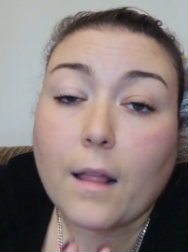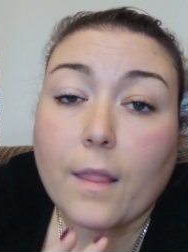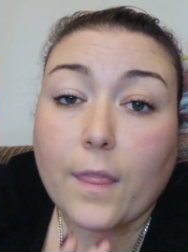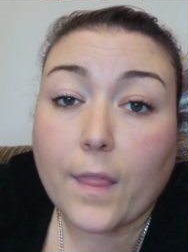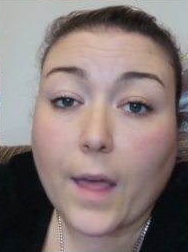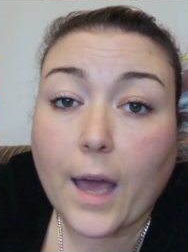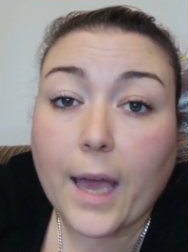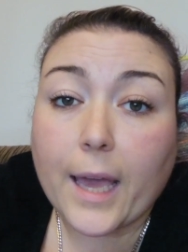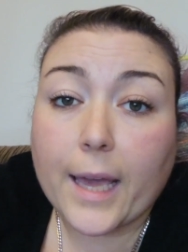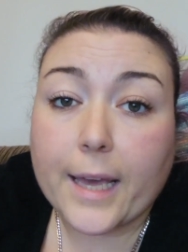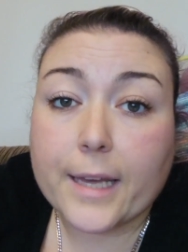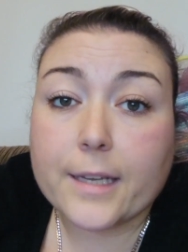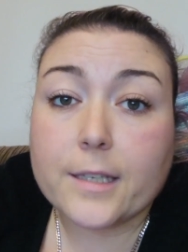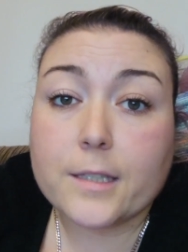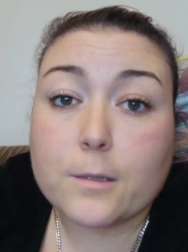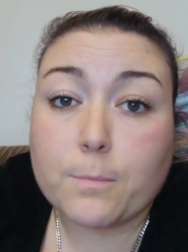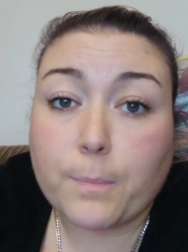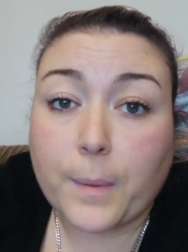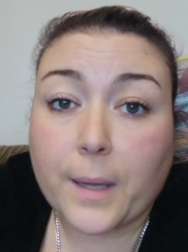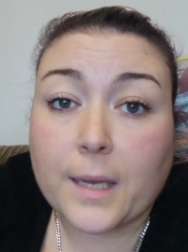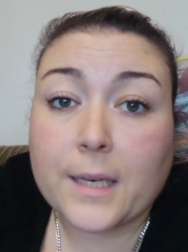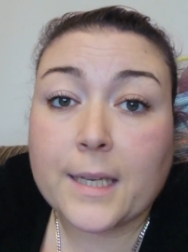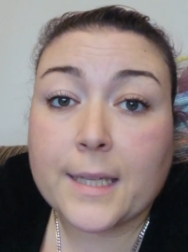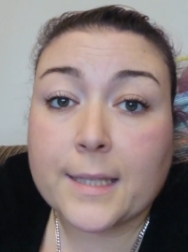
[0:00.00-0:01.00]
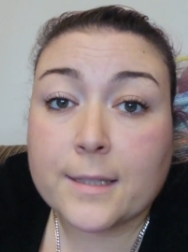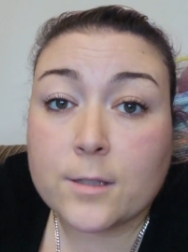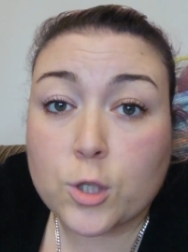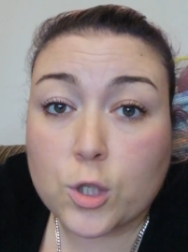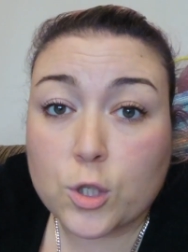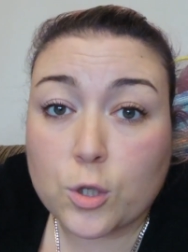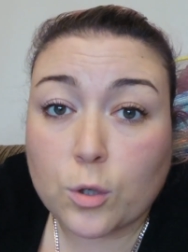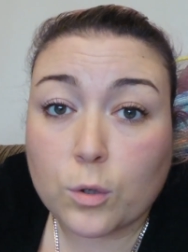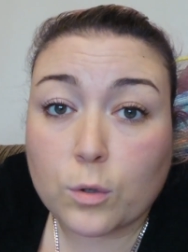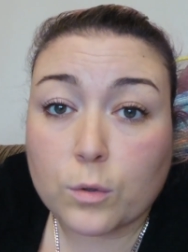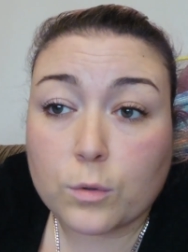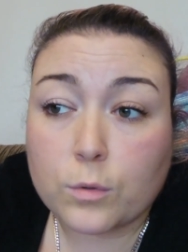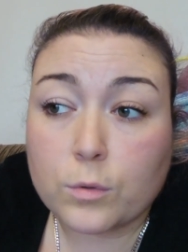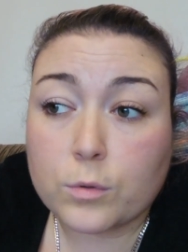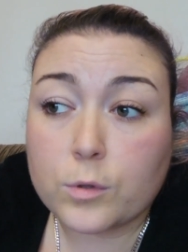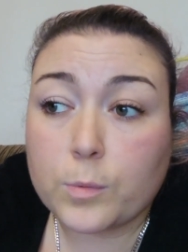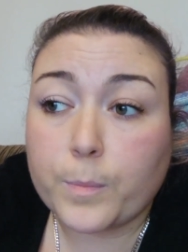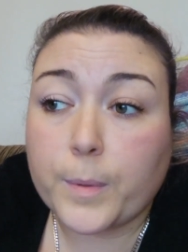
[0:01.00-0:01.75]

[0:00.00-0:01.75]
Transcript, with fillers: that it has been installed